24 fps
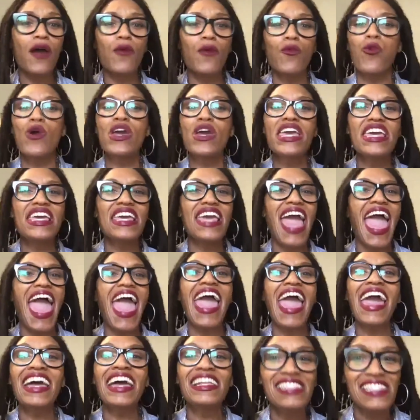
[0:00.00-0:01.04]
We
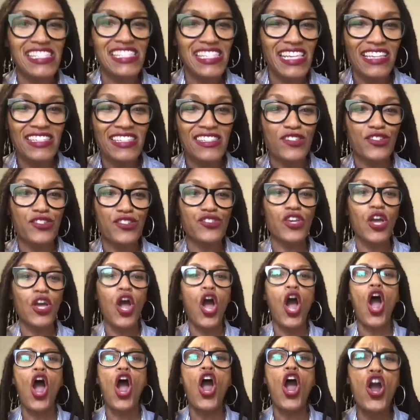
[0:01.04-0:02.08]
ancestors
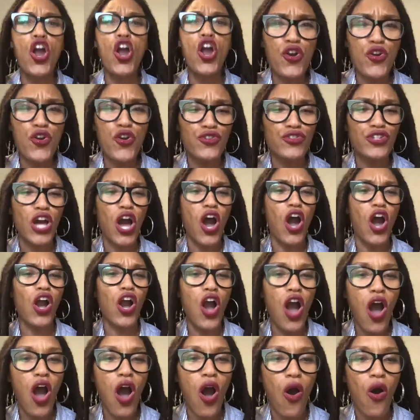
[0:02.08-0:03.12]
heard a
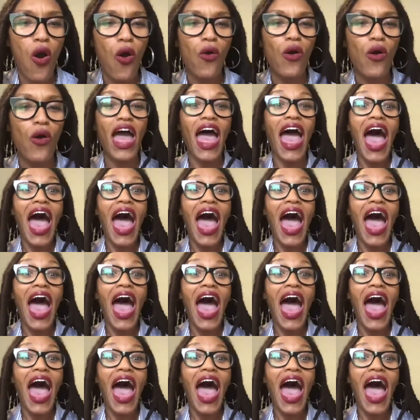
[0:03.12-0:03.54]
call.